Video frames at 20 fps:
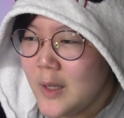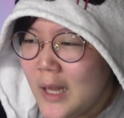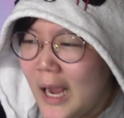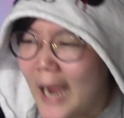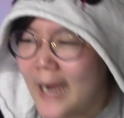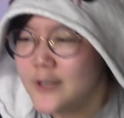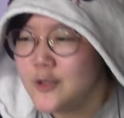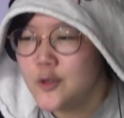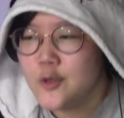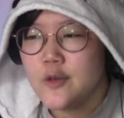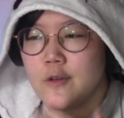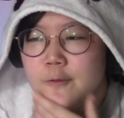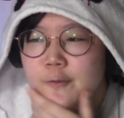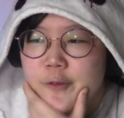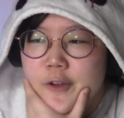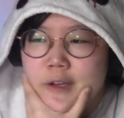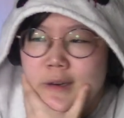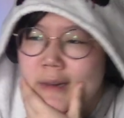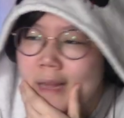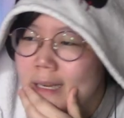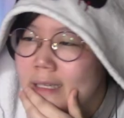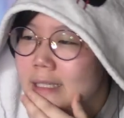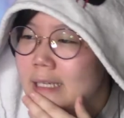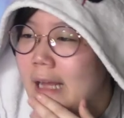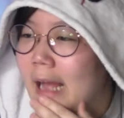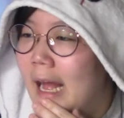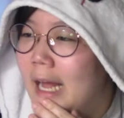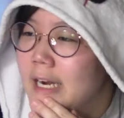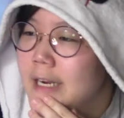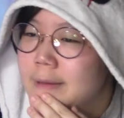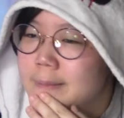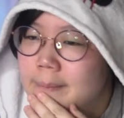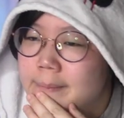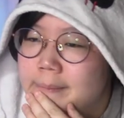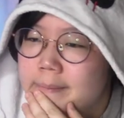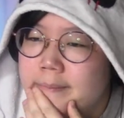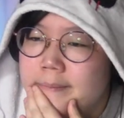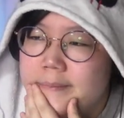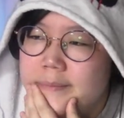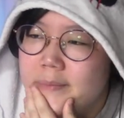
I do feel like the anime,